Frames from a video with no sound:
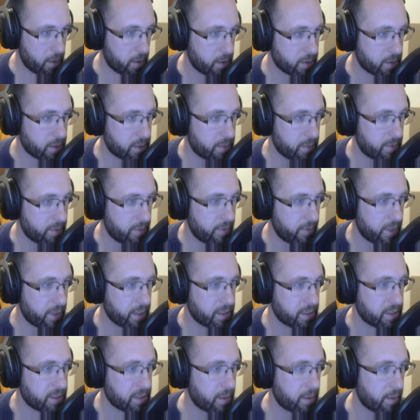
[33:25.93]
custom
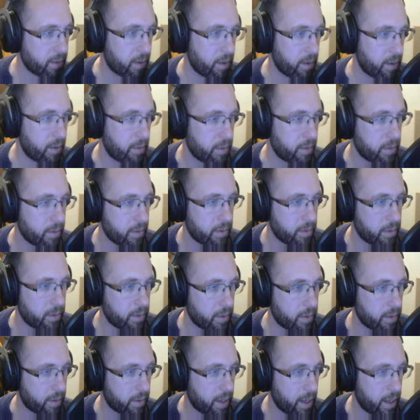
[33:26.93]
event 0.
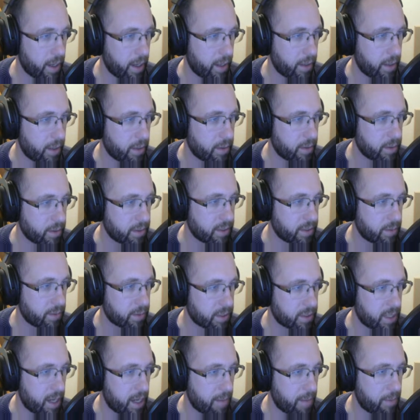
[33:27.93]
Okay, do you see
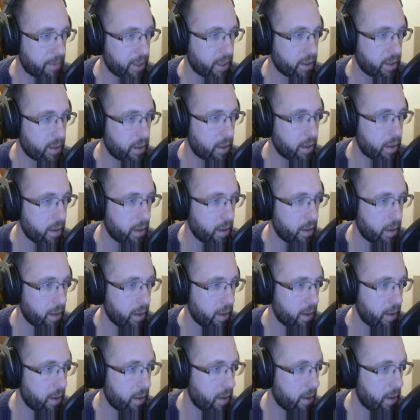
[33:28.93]
what's happening?
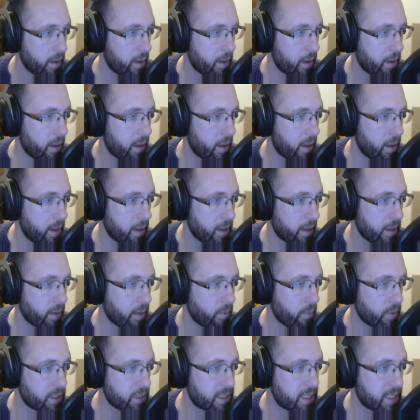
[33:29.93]
And then
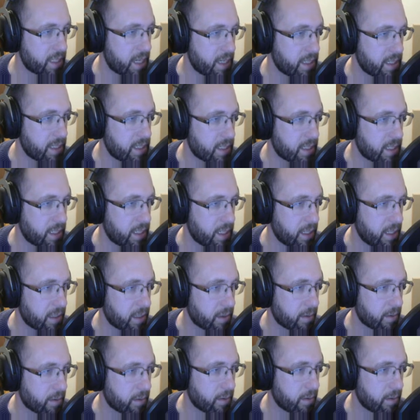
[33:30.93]
it would send it to
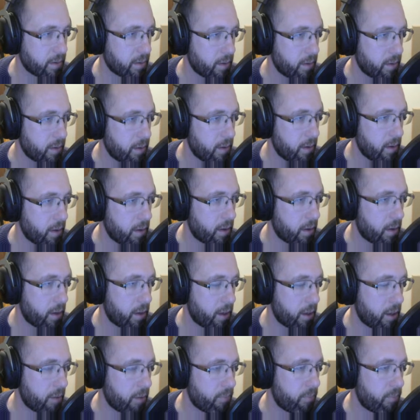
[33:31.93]
here.
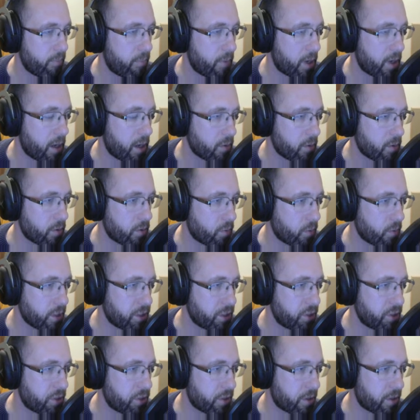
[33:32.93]
But under
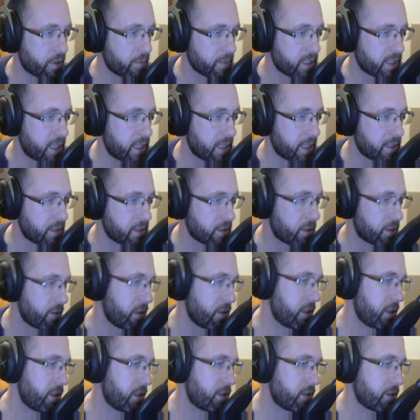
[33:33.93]
which circumstances you
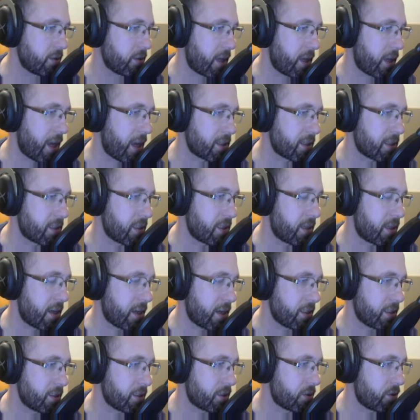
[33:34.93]
need to cast it,
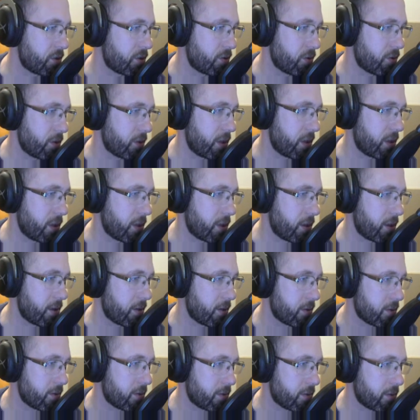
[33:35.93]
I just do
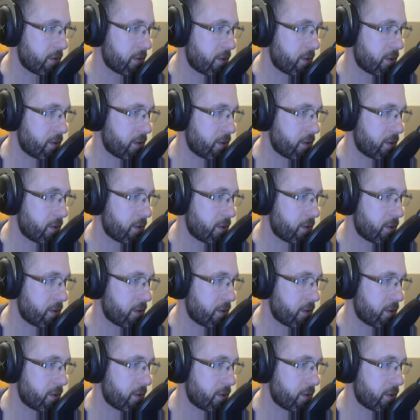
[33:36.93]
a,